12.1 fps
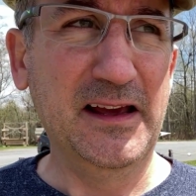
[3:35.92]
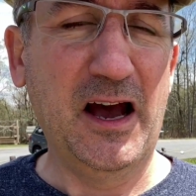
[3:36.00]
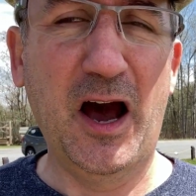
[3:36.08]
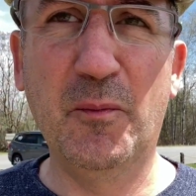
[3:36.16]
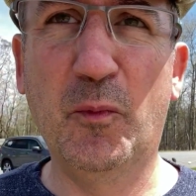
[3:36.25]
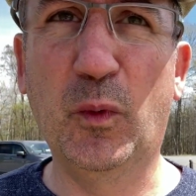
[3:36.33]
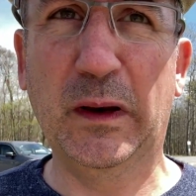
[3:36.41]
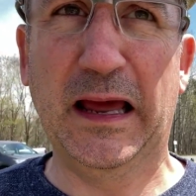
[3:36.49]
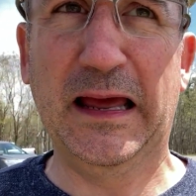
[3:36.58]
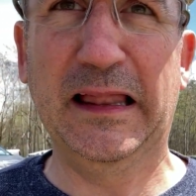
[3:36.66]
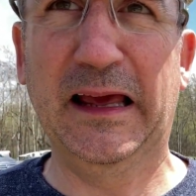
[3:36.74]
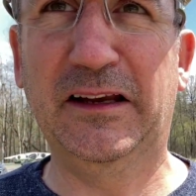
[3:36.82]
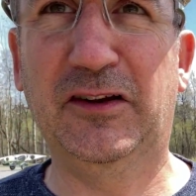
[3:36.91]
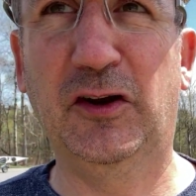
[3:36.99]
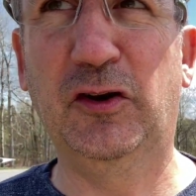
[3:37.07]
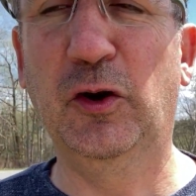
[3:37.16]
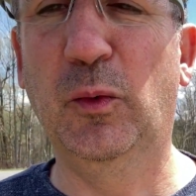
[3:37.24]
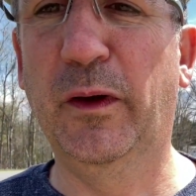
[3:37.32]
What I like to
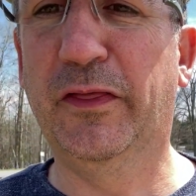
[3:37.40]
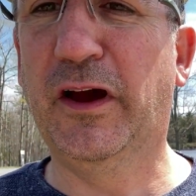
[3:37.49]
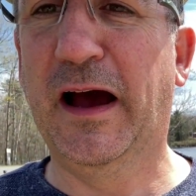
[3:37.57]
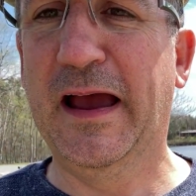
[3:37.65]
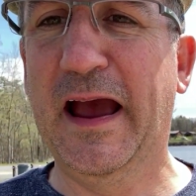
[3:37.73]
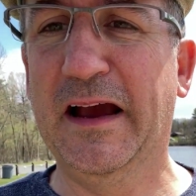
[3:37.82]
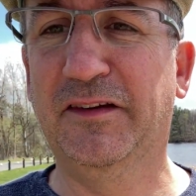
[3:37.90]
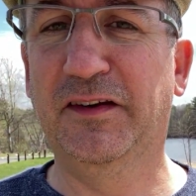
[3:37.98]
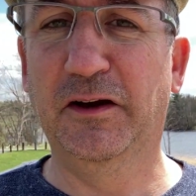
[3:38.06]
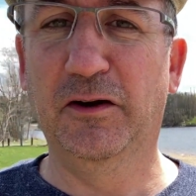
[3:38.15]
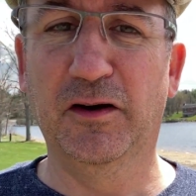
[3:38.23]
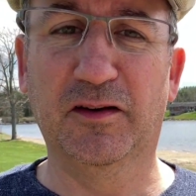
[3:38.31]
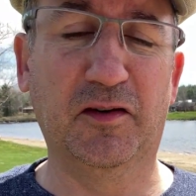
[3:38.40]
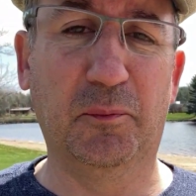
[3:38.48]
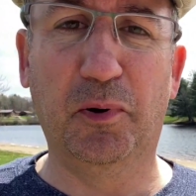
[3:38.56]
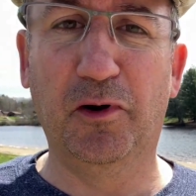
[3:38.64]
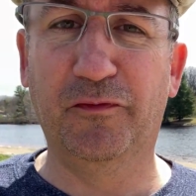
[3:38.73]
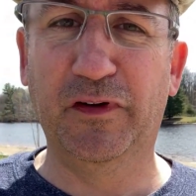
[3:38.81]
do with kayaks here, it's a
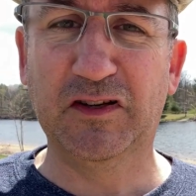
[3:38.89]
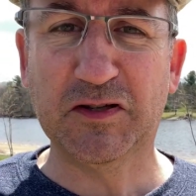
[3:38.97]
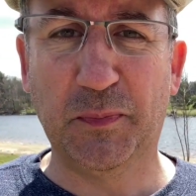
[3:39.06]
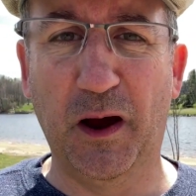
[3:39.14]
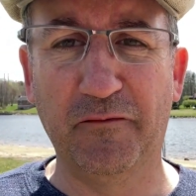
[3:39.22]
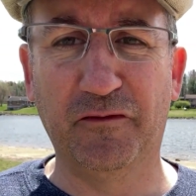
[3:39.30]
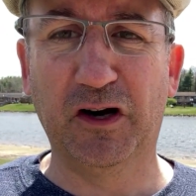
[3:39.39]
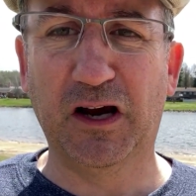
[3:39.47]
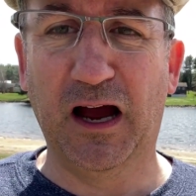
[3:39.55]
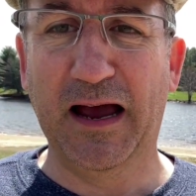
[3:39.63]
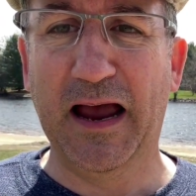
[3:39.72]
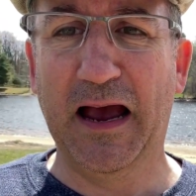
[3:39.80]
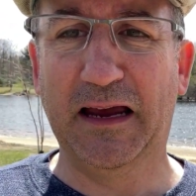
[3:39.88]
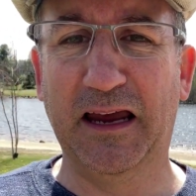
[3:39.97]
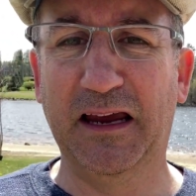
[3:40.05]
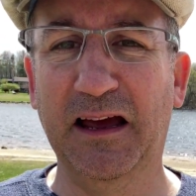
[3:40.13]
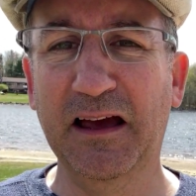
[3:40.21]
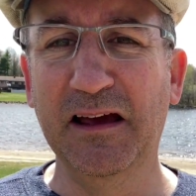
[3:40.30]
perfect spot for
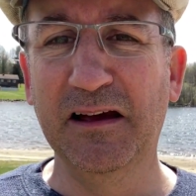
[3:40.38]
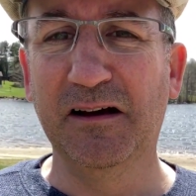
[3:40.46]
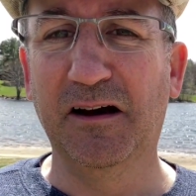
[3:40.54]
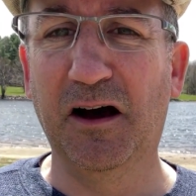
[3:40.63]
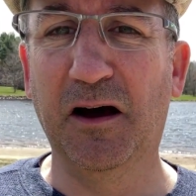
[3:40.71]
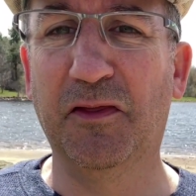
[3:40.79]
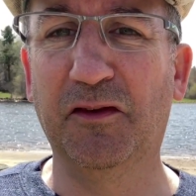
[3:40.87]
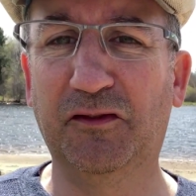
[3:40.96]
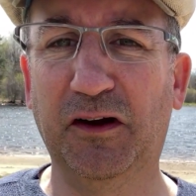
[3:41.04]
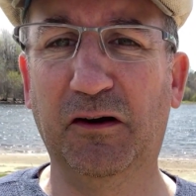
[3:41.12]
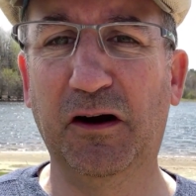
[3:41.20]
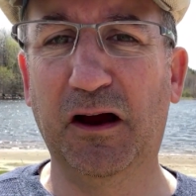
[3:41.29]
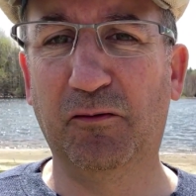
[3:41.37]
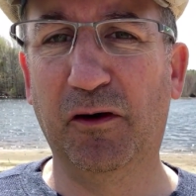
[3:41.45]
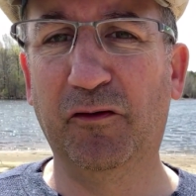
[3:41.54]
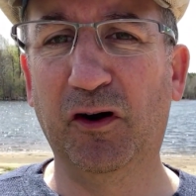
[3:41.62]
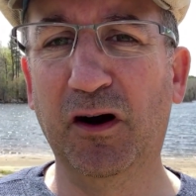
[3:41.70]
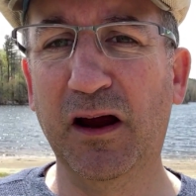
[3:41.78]
kayaking. The Saranac
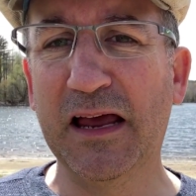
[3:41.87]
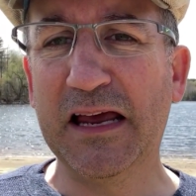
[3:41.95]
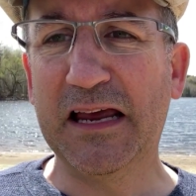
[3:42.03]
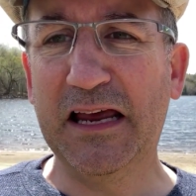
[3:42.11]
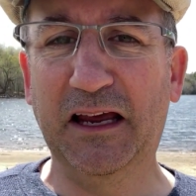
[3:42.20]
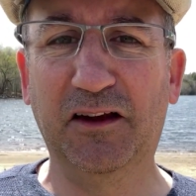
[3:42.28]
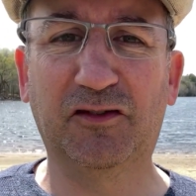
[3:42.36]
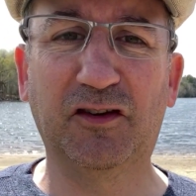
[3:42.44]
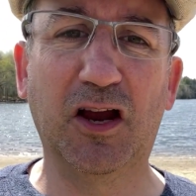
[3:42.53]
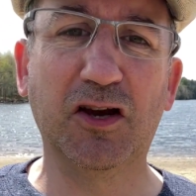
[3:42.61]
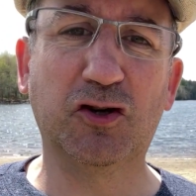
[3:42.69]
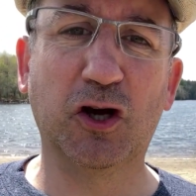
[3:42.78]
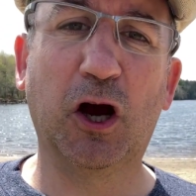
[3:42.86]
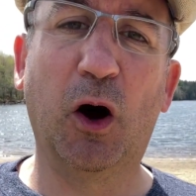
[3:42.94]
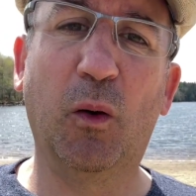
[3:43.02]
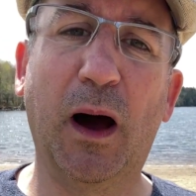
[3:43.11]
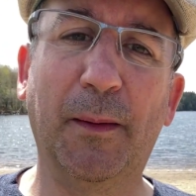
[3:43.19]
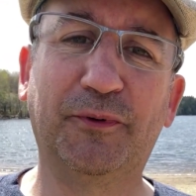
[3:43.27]
River, is to
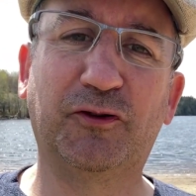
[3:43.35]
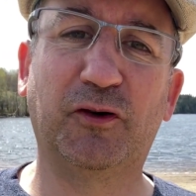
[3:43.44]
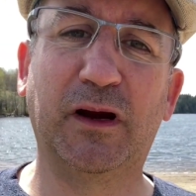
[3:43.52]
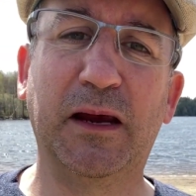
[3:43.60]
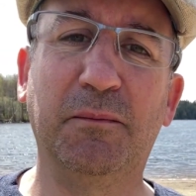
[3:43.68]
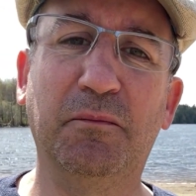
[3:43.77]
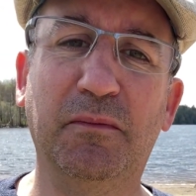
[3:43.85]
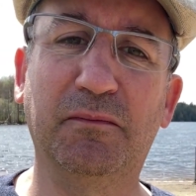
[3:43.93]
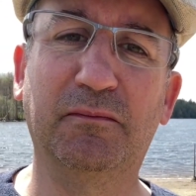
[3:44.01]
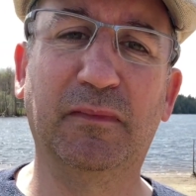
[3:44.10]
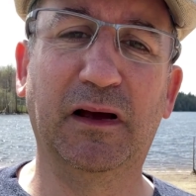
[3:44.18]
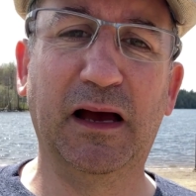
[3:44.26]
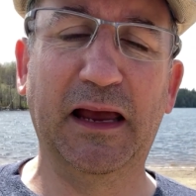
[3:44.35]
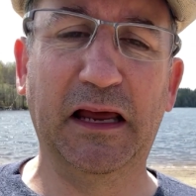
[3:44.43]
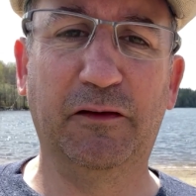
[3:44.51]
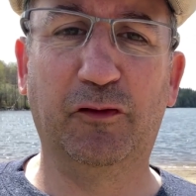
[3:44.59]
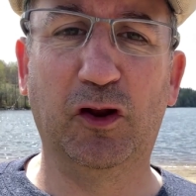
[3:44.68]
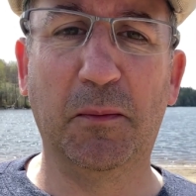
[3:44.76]
go upstream a
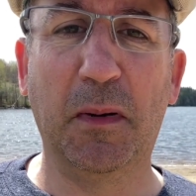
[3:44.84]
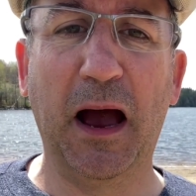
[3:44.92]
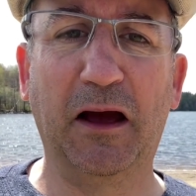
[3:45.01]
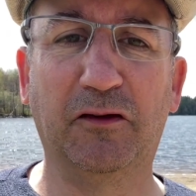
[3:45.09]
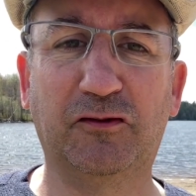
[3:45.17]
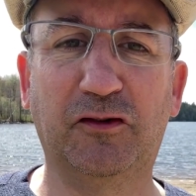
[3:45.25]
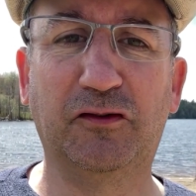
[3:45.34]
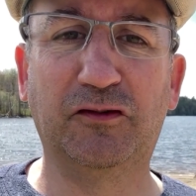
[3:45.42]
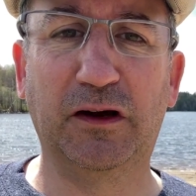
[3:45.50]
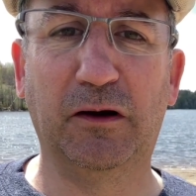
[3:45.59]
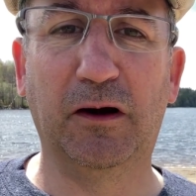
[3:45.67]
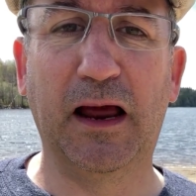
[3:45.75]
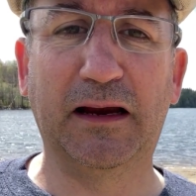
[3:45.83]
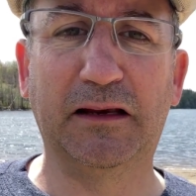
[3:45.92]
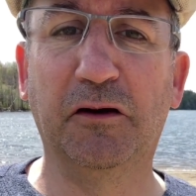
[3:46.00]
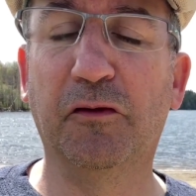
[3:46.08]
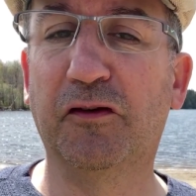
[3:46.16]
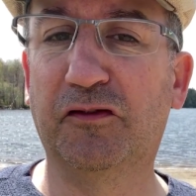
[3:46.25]
handful of miles to Saranac,
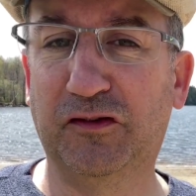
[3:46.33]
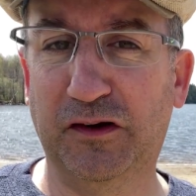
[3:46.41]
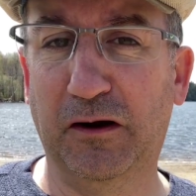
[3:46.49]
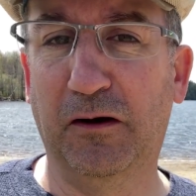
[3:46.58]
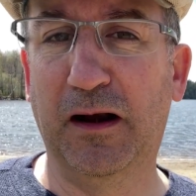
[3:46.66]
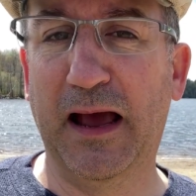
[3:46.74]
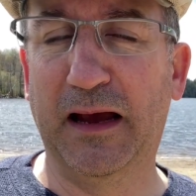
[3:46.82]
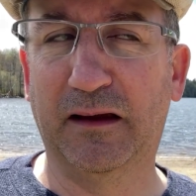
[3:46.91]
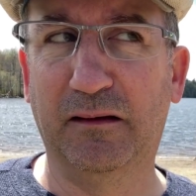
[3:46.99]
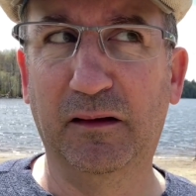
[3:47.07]
near the Saranac